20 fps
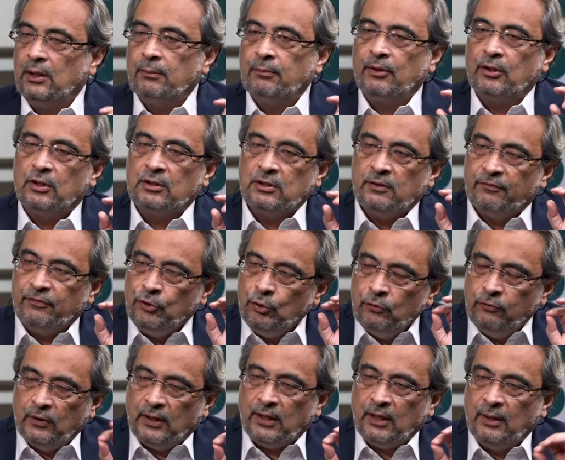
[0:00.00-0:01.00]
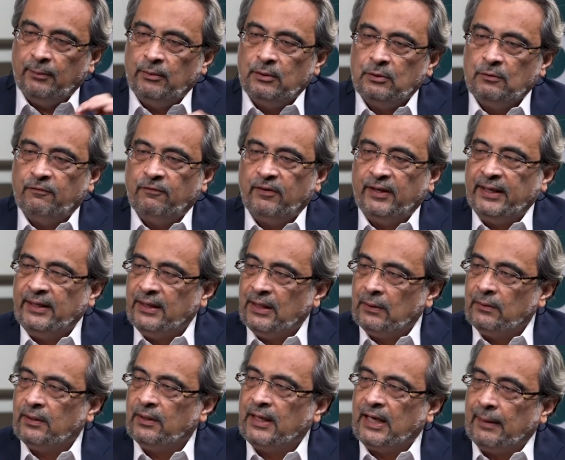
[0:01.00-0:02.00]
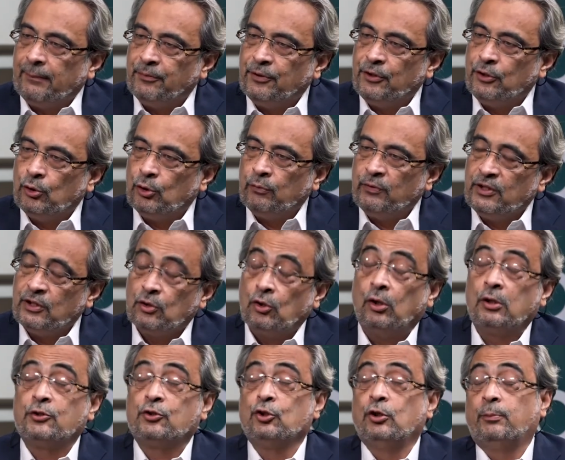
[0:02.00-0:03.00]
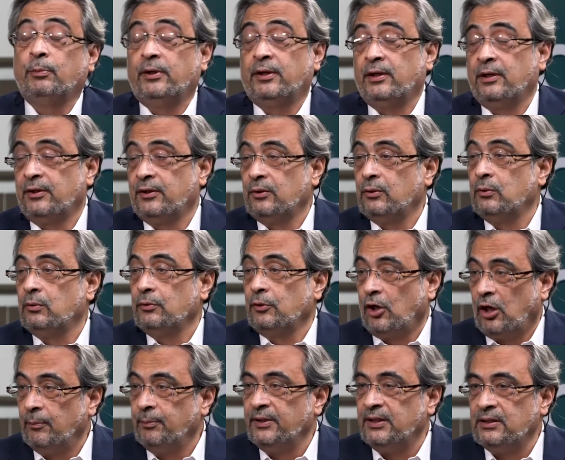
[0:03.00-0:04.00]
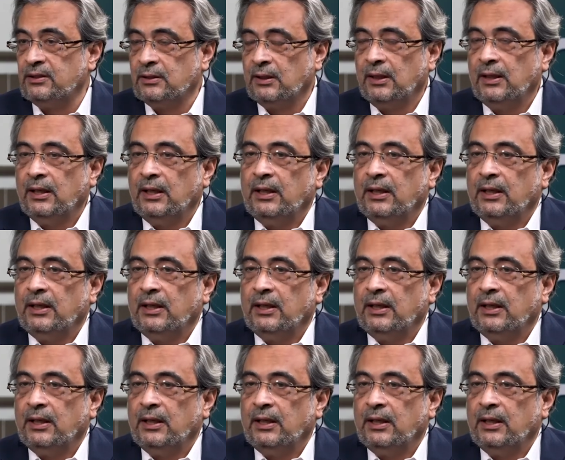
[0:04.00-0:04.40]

Because if you are able to find out that aptitude, which is also apparent through hobbies,